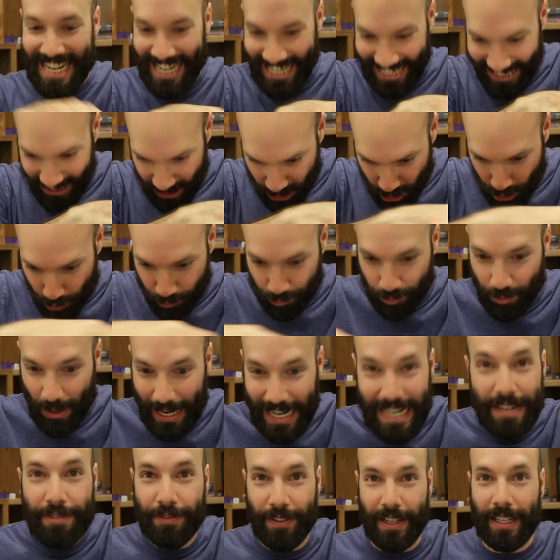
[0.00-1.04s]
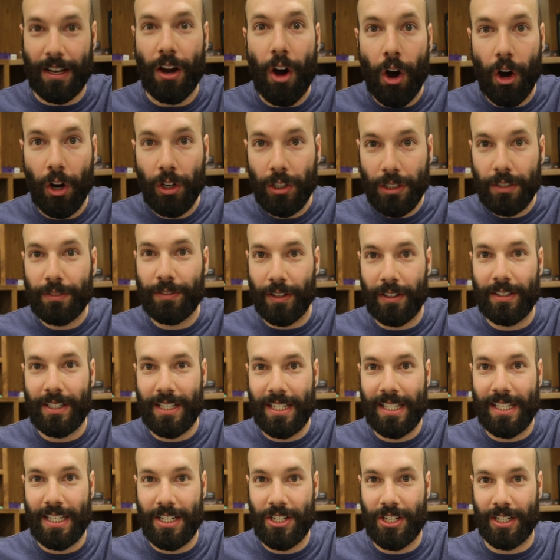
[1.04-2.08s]
is driving all of our
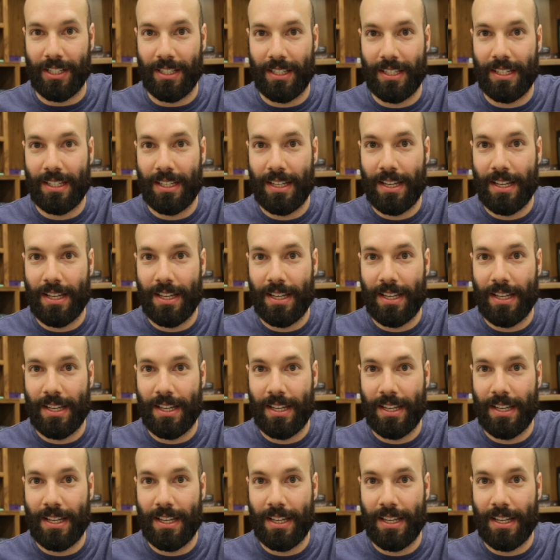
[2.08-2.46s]
decisions.